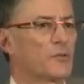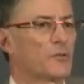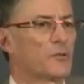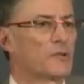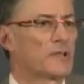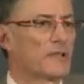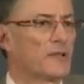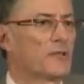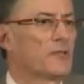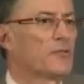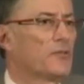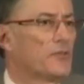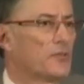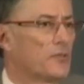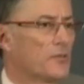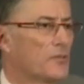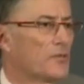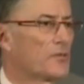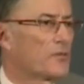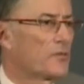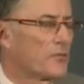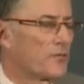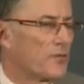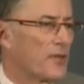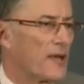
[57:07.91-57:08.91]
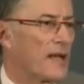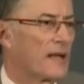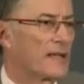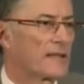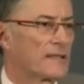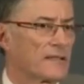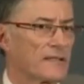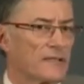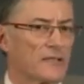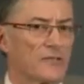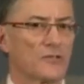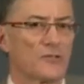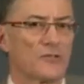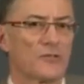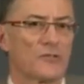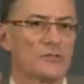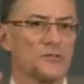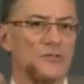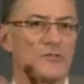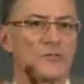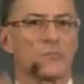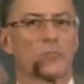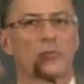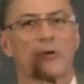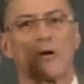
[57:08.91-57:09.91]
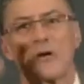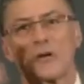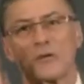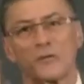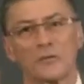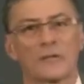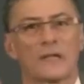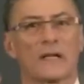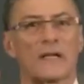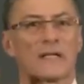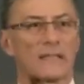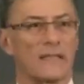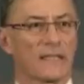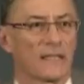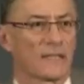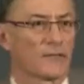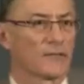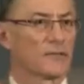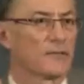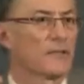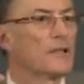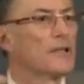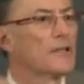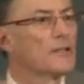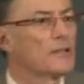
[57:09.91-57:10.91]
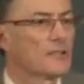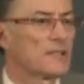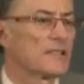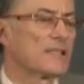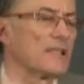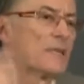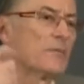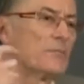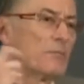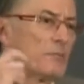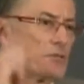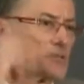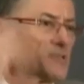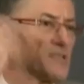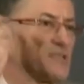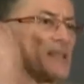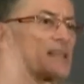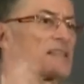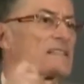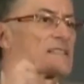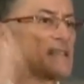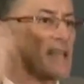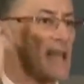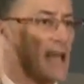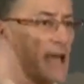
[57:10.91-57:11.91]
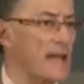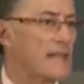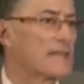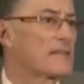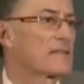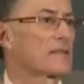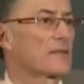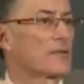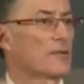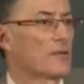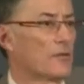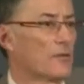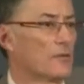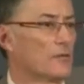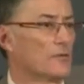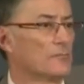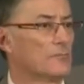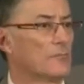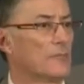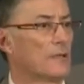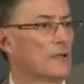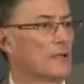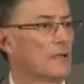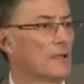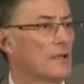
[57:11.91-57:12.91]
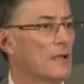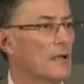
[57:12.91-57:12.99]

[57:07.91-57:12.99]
What kills you is the fact that you use the bronchodilator to keep your 6 cats at home